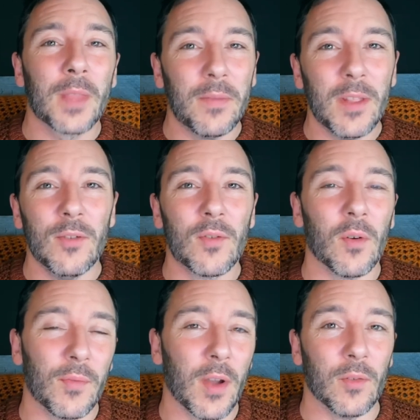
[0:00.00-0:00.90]
And then you've
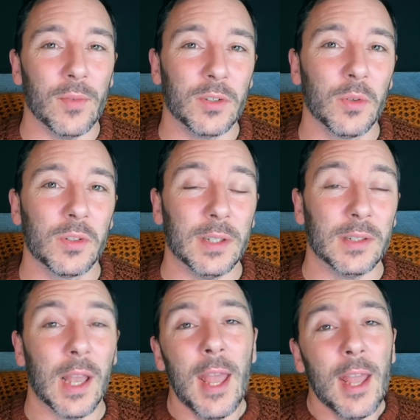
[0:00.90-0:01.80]
got further
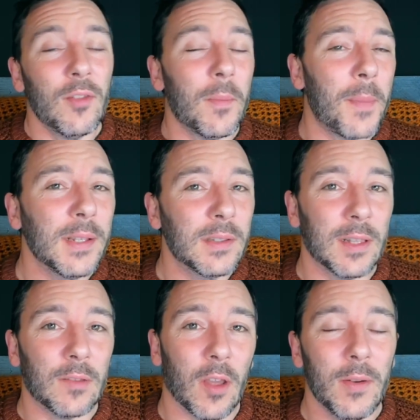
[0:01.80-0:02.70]
resources. The best
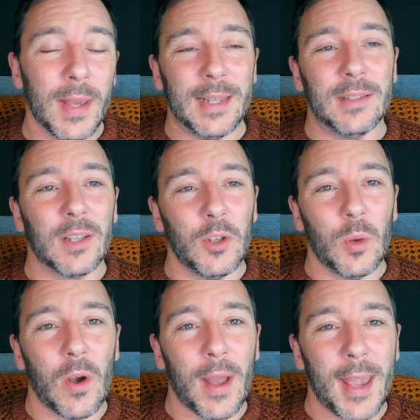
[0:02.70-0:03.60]
thing, though, is that
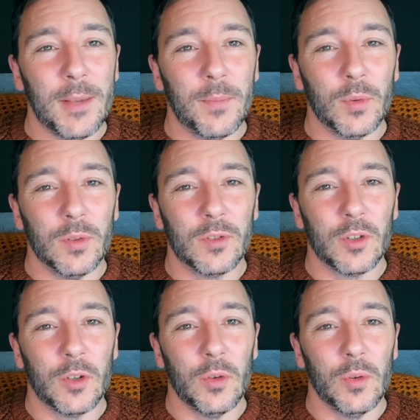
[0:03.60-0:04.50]
you are able
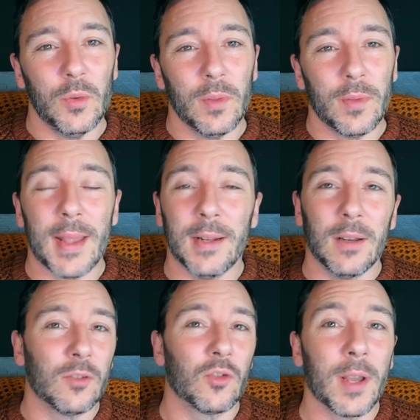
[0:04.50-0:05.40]
to
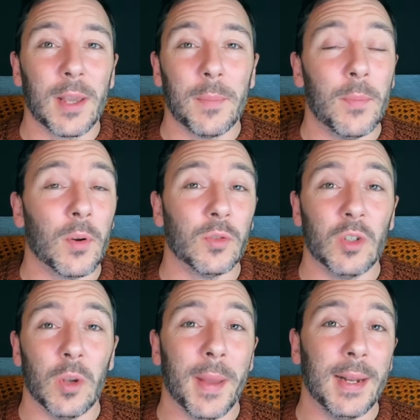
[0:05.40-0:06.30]
then try and get people
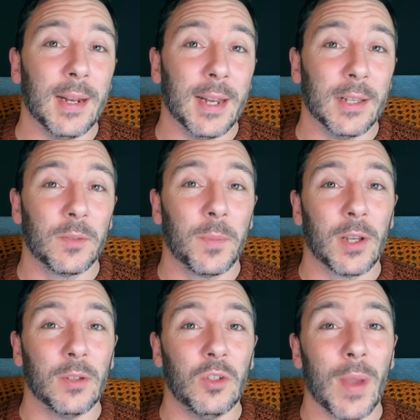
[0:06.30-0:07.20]
onto your mailing list
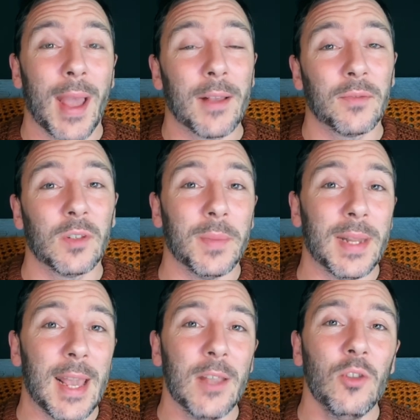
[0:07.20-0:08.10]
because you have
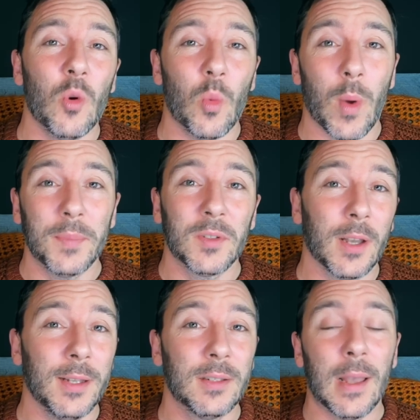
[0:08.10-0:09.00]
somebody in your
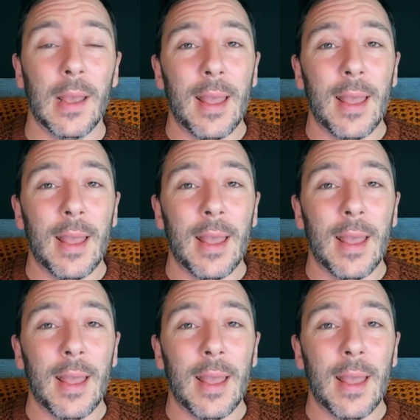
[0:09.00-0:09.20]
website.